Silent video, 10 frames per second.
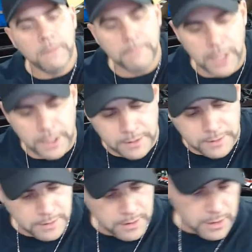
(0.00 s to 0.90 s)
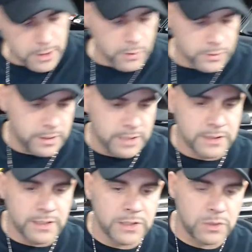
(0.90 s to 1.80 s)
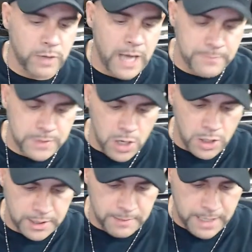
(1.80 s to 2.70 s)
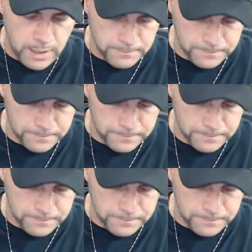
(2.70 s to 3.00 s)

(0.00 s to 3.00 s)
But, you know, this is what I'm talking about.